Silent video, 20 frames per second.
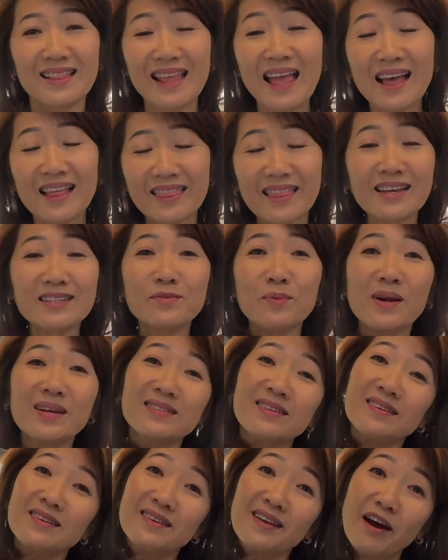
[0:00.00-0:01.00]
Yeah, that's why
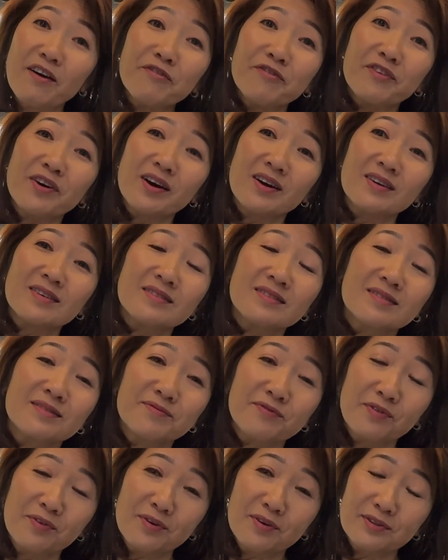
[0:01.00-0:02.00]
it's enough for us
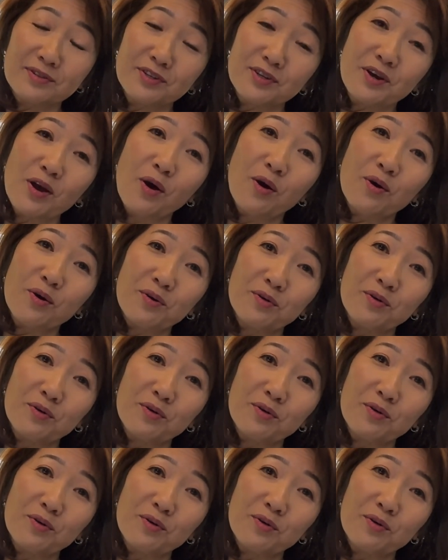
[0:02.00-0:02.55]
to go.